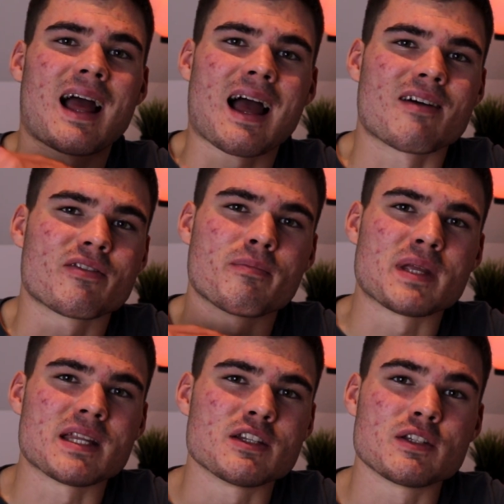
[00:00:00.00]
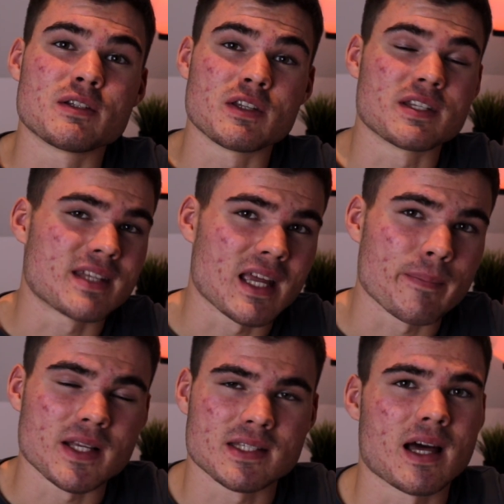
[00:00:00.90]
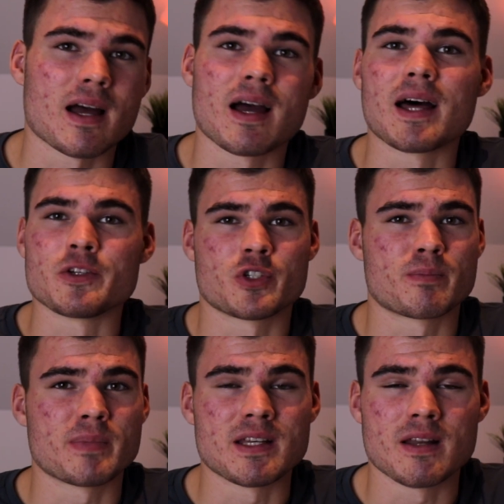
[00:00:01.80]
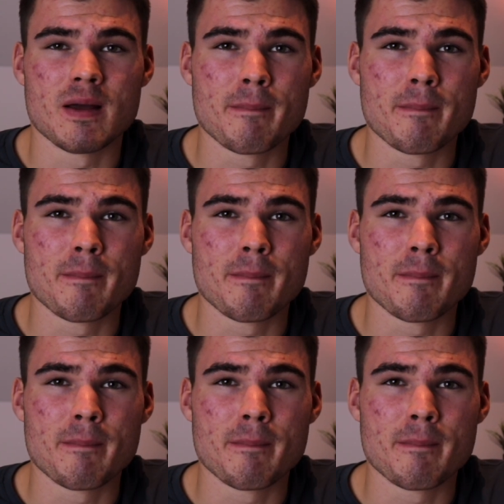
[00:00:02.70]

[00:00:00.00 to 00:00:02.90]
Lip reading: have been the same as that and just been